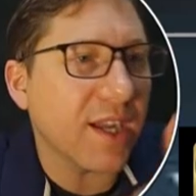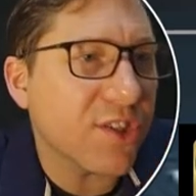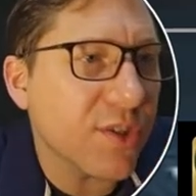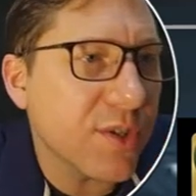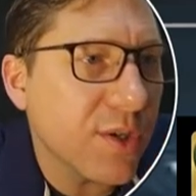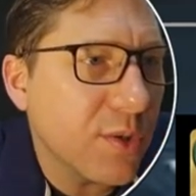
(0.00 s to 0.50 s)

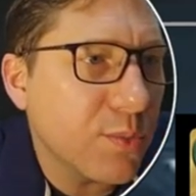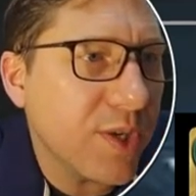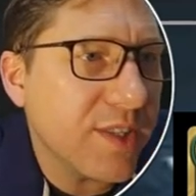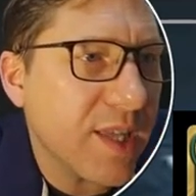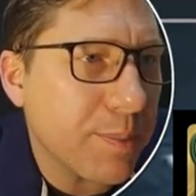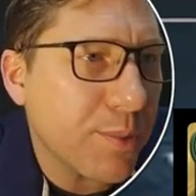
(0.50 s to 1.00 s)
should
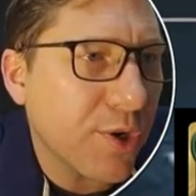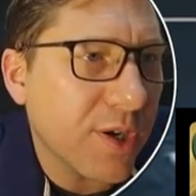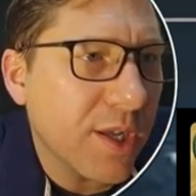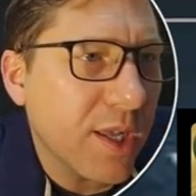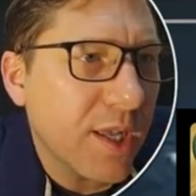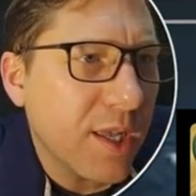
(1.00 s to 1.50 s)
read that part.
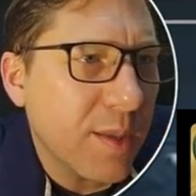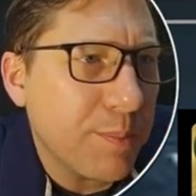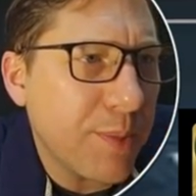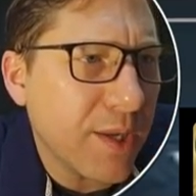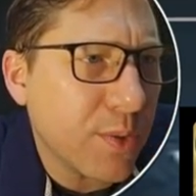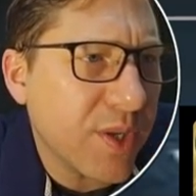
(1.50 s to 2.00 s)

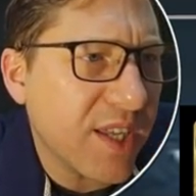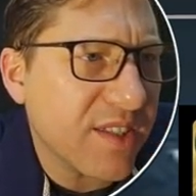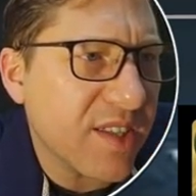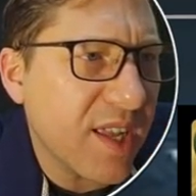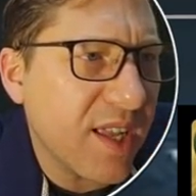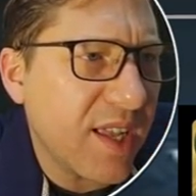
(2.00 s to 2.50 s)
Banquet
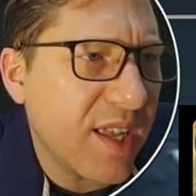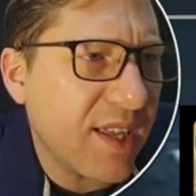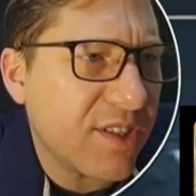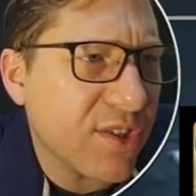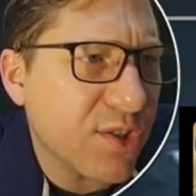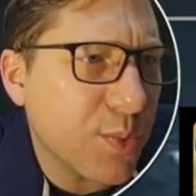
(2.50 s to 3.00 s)
Guest
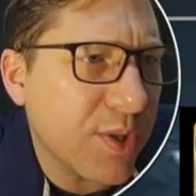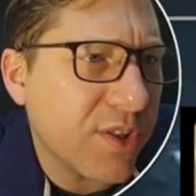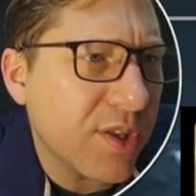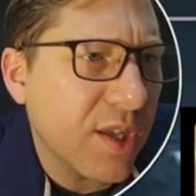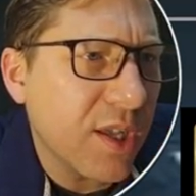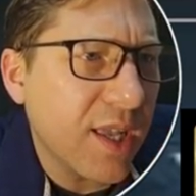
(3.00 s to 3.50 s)
enters
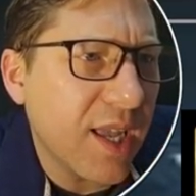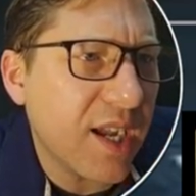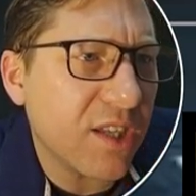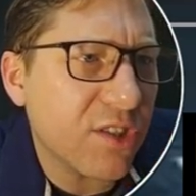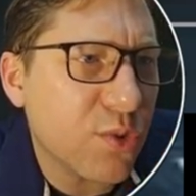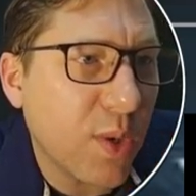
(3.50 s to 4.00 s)
with
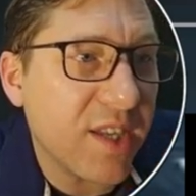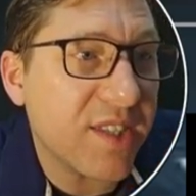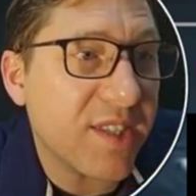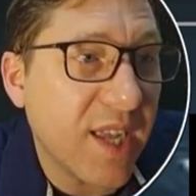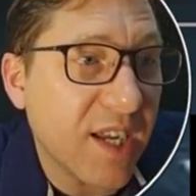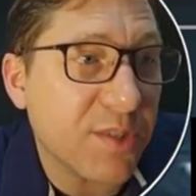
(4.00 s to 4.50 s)
twice
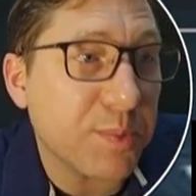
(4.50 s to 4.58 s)
X